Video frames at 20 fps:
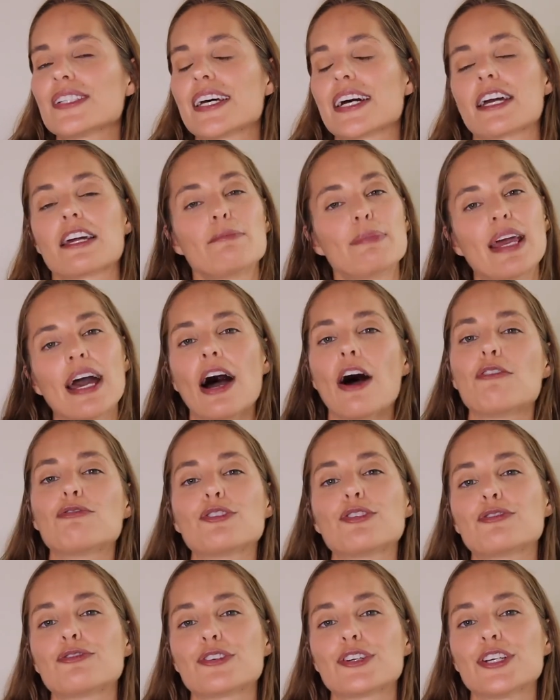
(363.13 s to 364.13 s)
that could be
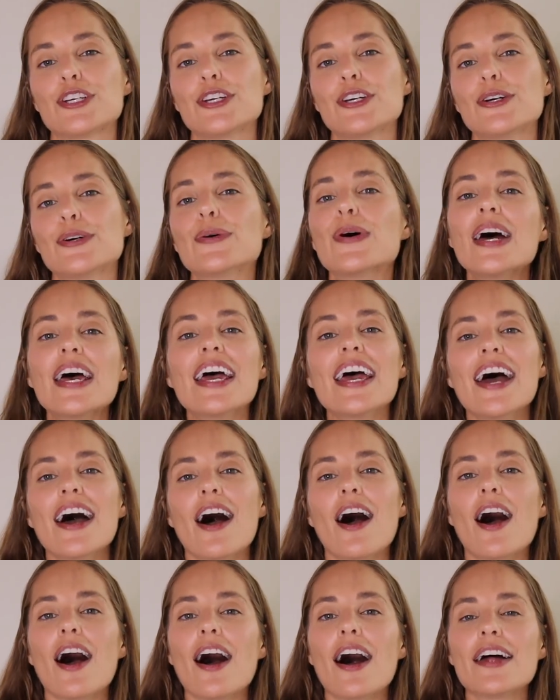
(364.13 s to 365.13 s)
helpful for you
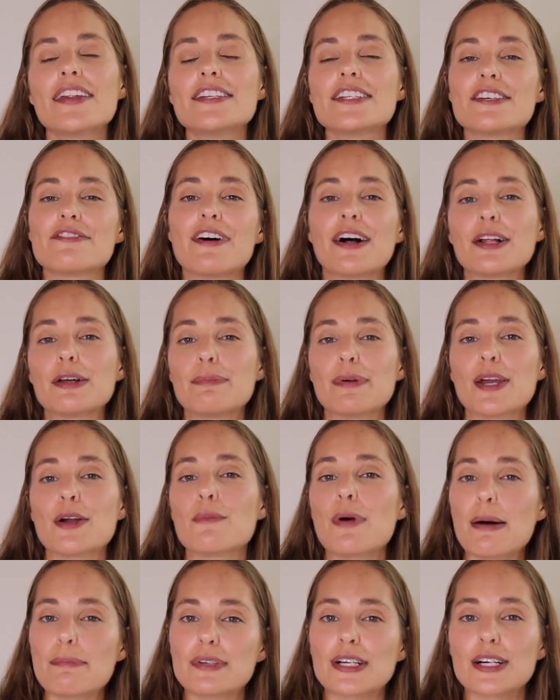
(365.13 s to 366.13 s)
on developing
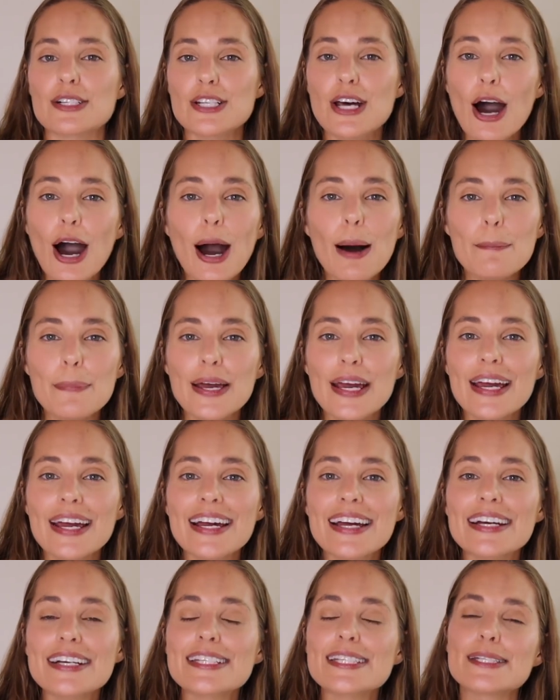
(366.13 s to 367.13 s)
webinar
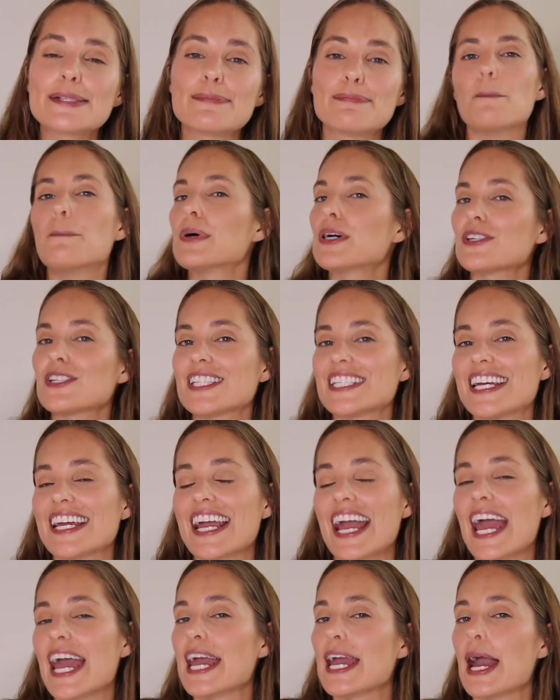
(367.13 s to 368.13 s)
topics,
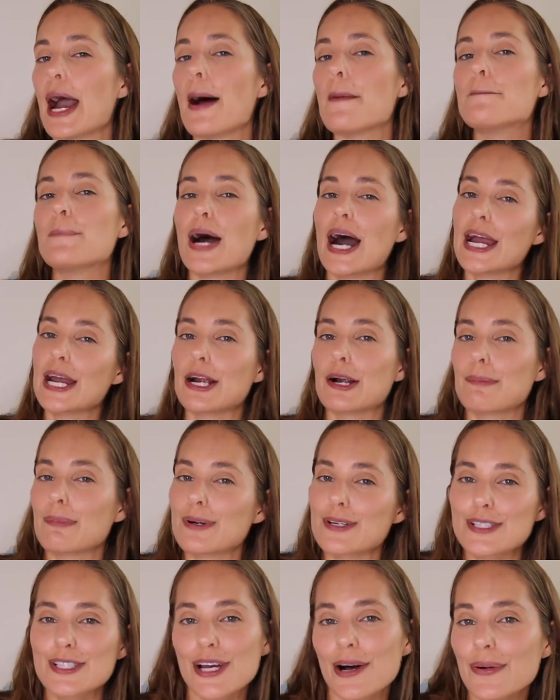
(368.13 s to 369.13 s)
building a buyer
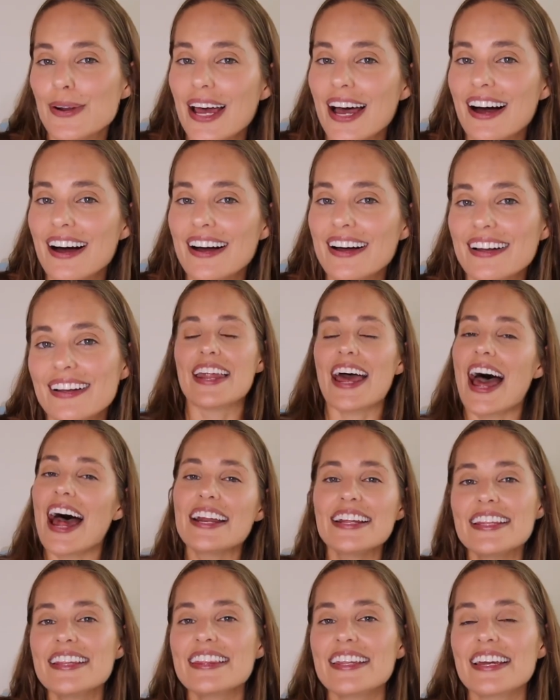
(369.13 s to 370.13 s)
persona, and
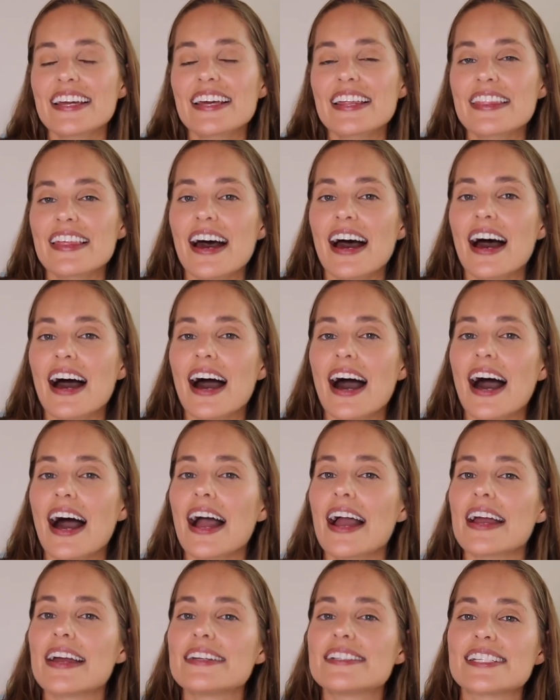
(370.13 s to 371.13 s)
anything that
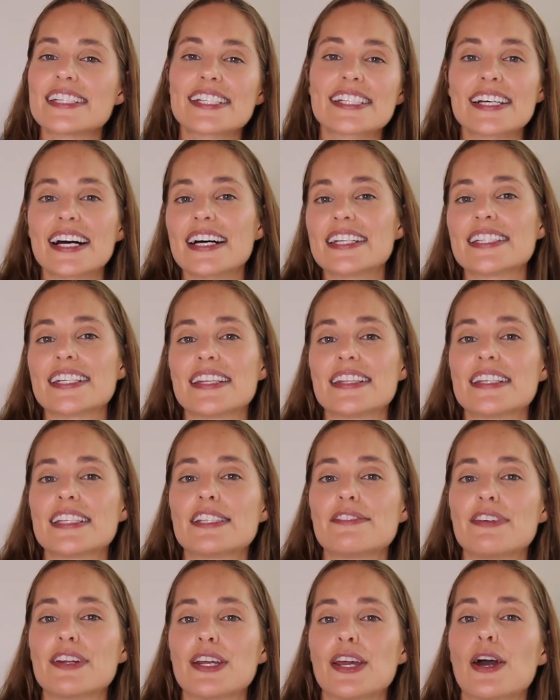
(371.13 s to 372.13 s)
I discussed in
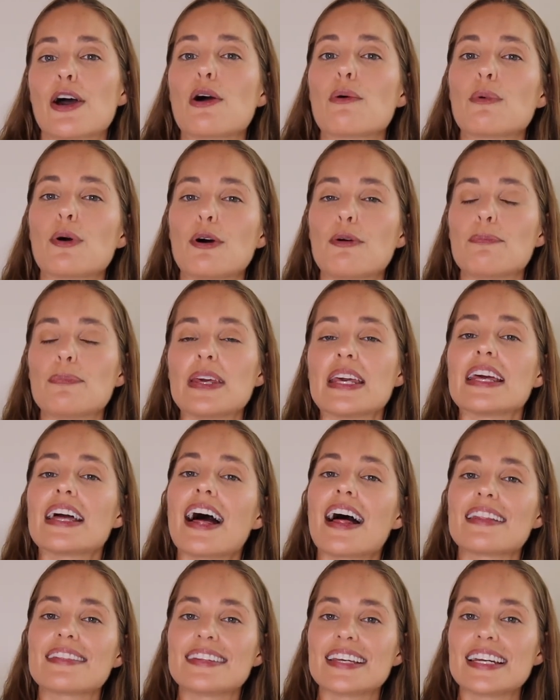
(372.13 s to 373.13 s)
this video will be
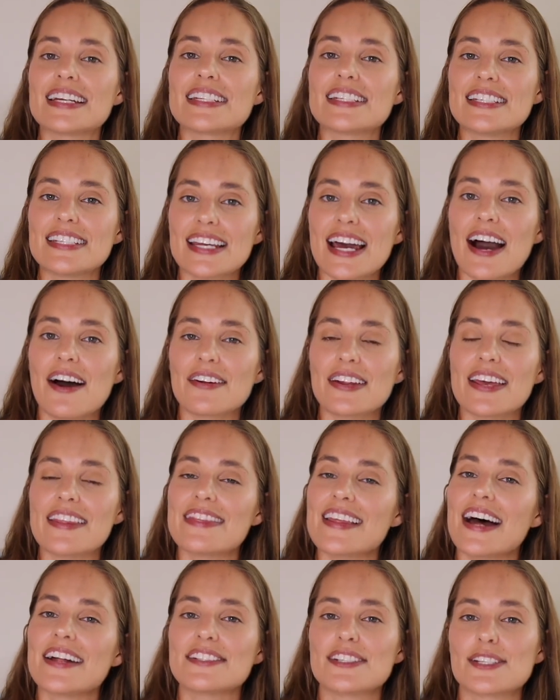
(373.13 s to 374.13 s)
linked down in
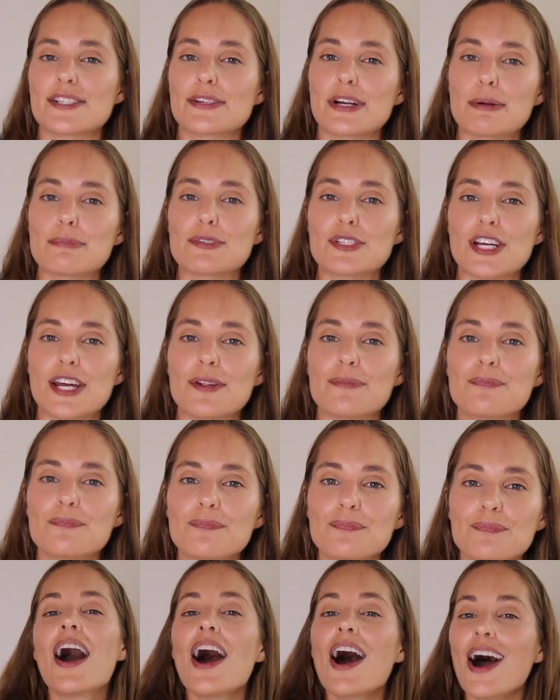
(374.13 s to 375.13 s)
that
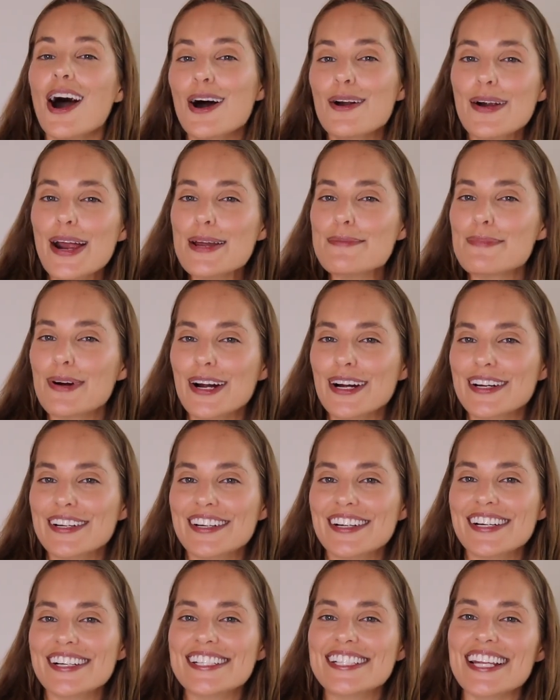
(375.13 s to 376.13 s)
description. All right,
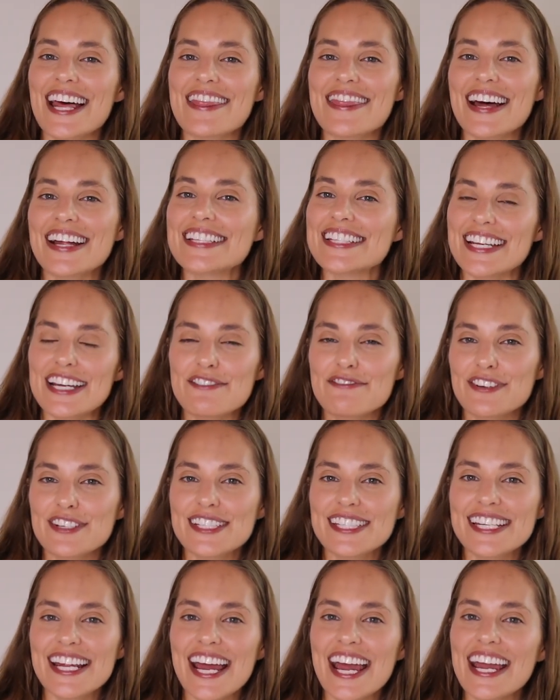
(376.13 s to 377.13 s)
marketers, that's it for
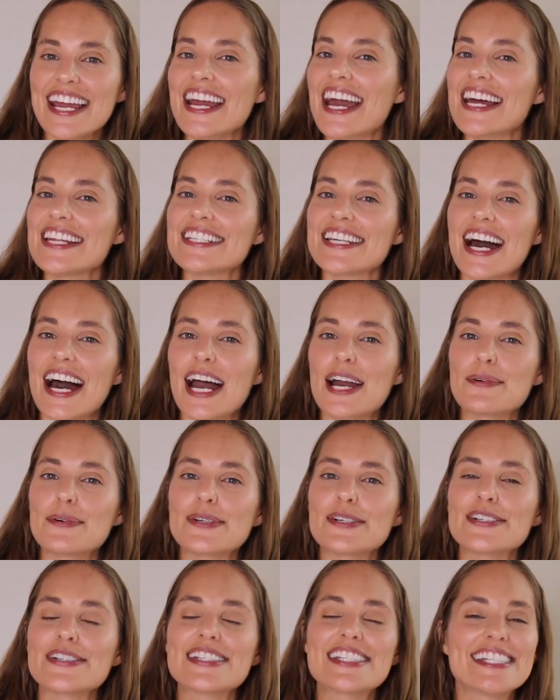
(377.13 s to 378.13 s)
today, and I
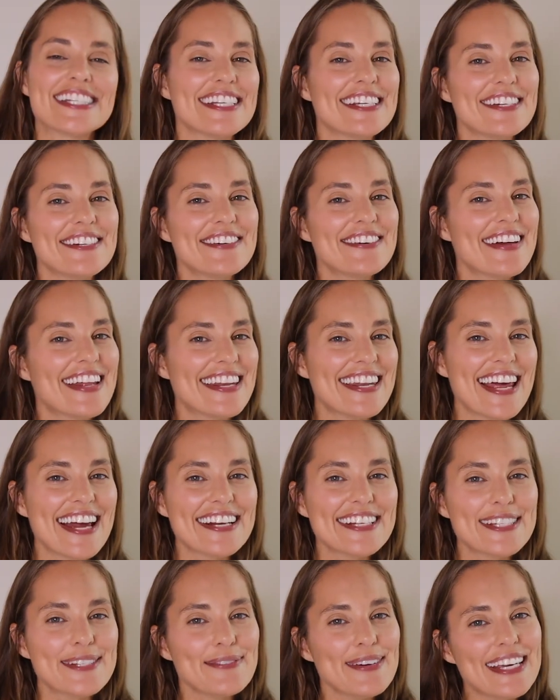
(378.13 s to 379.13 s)
will see you
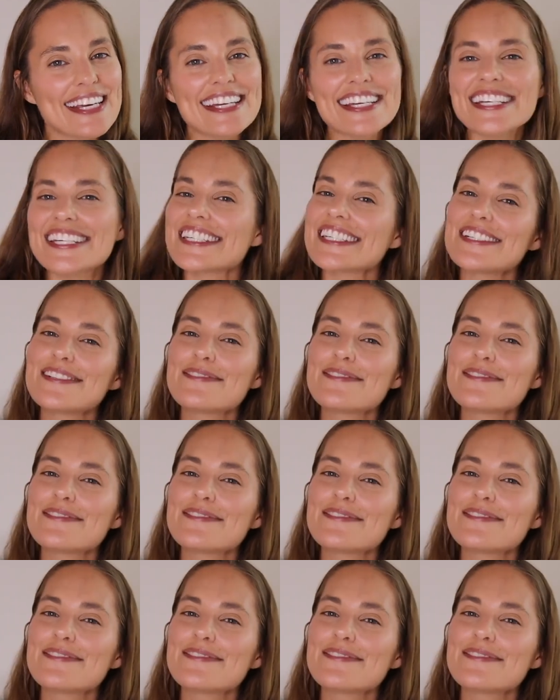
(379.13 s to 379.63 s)
next week.